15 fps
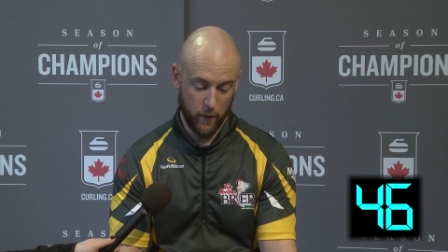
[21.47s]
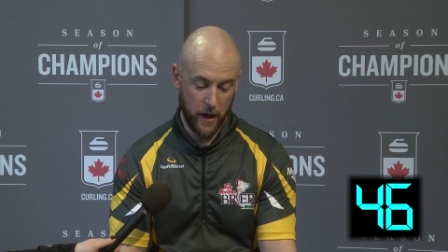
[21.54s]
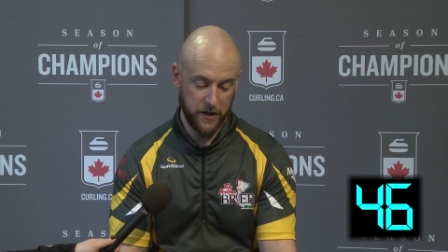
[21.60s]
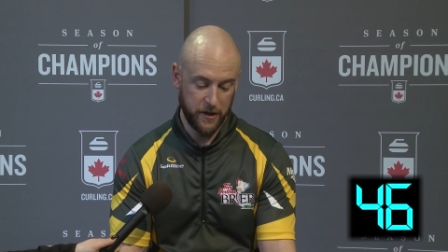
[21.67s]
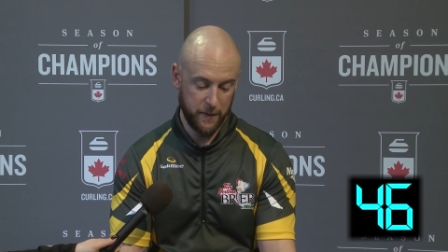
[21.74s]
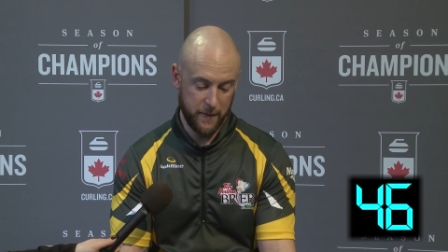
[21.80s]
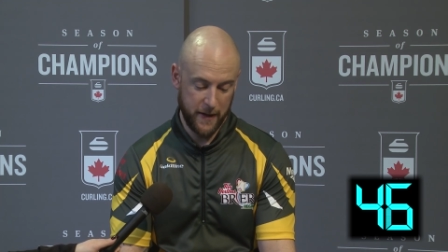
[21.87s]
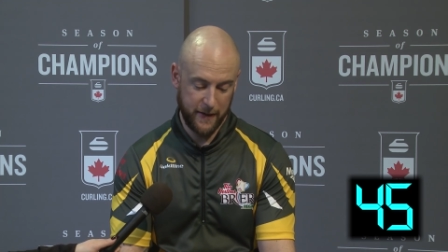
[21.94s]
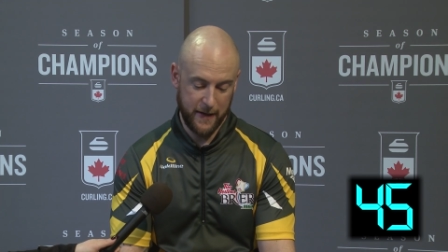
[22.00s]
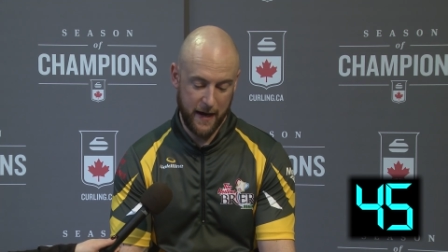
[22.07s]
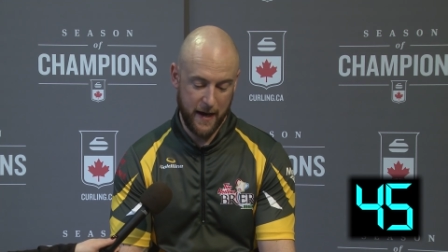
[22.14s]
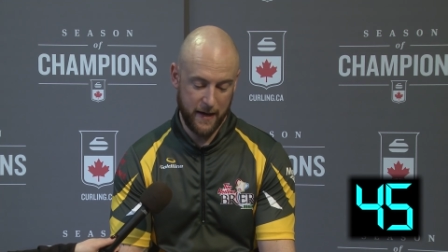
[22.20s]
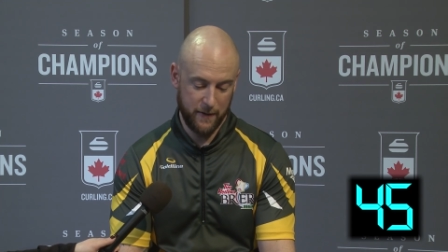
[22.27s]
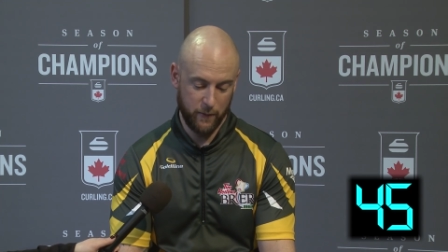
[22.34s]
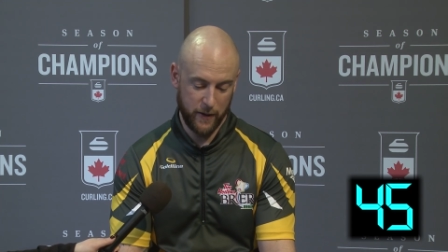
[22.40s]
Watching my
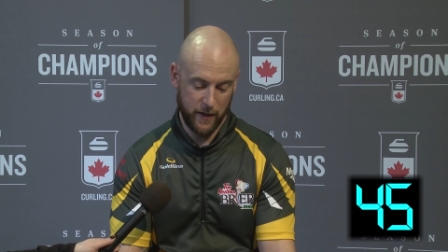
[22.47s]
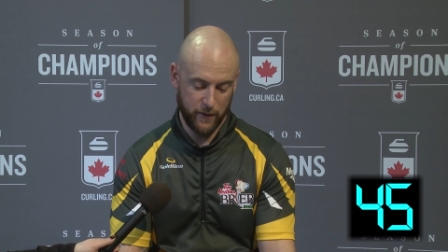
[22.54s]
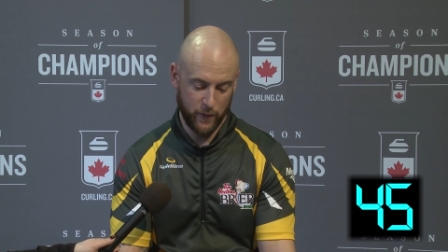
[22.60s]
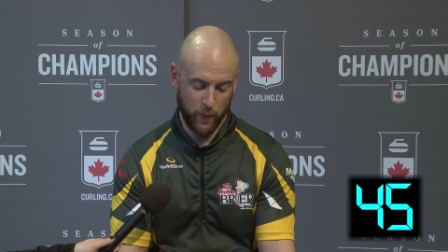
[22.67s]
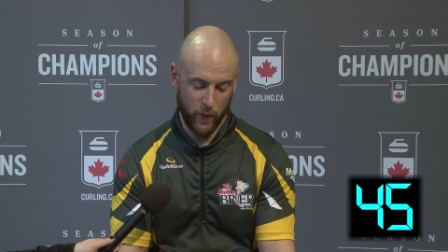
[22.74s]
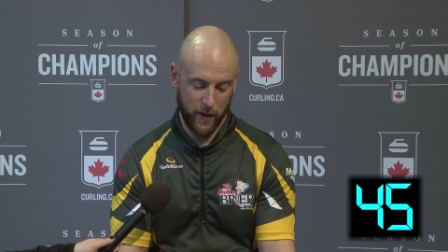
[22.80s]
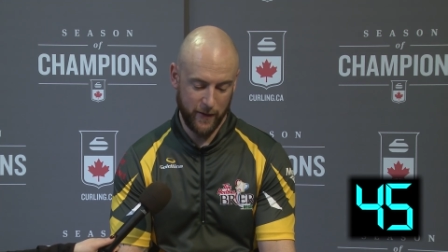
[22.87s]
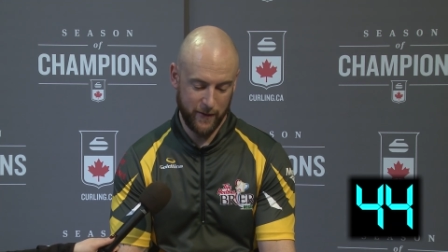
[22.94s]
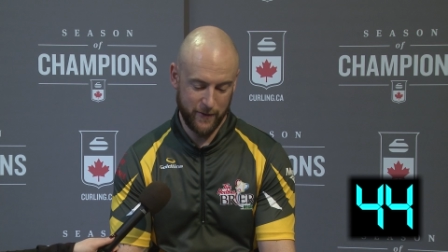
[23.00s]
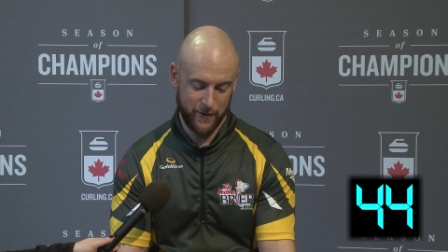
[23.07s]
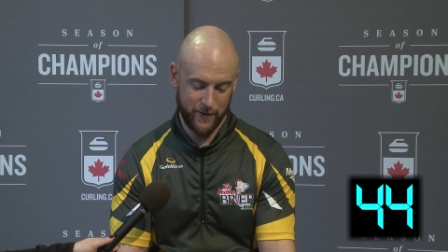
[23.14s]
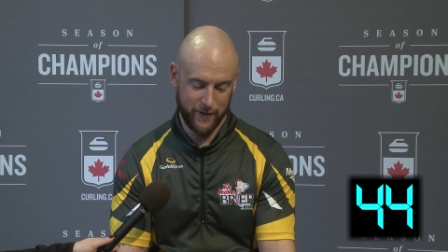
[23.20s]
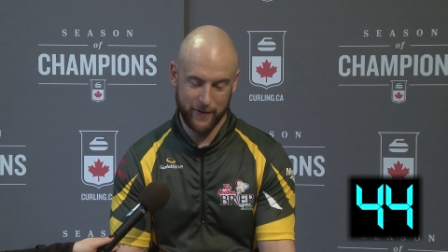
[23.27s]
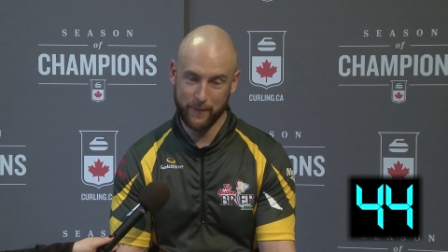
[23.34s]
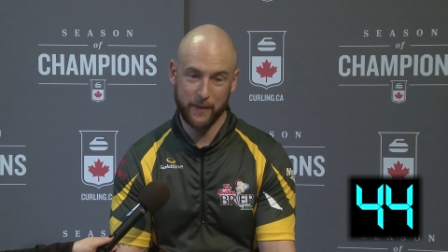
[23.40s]
dad when I was 1 year
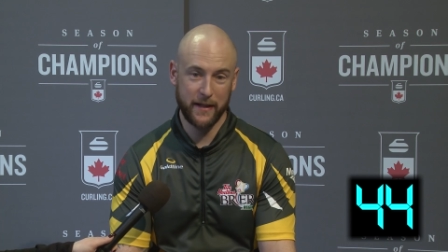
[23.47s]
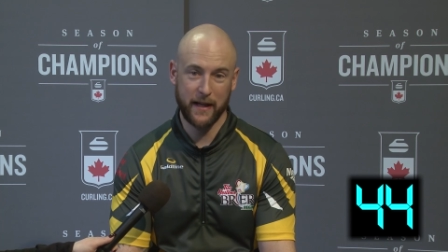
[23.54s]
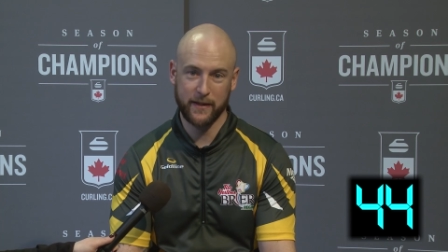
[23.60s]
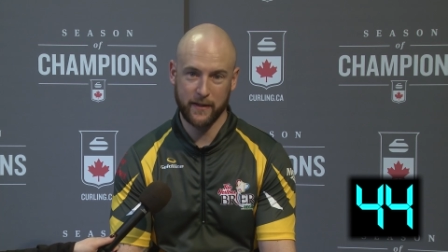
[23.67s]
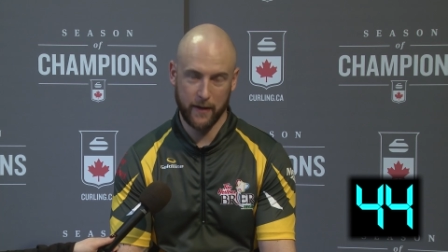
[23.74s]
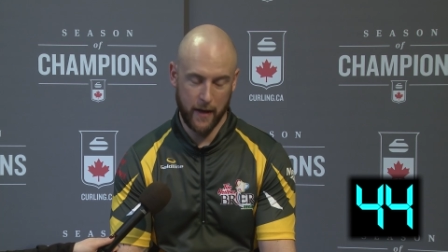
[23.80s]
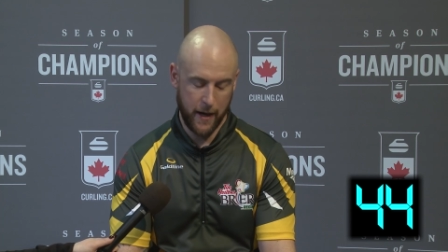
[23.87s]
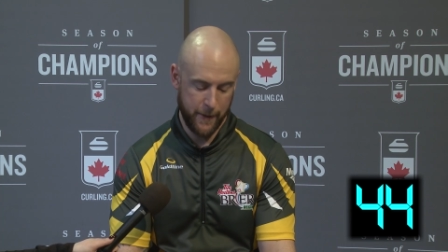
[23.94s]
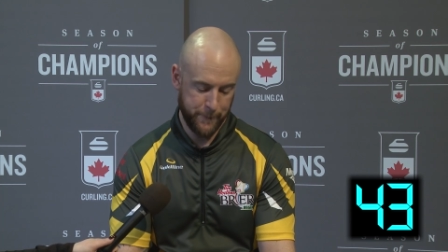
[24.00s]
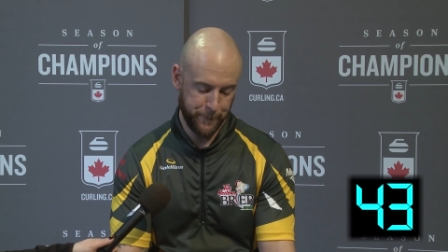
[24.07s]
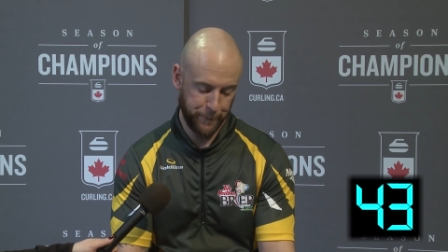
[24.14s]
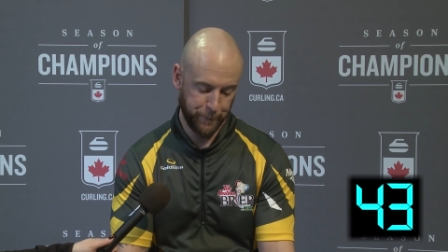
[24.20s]
old, but that's a lie.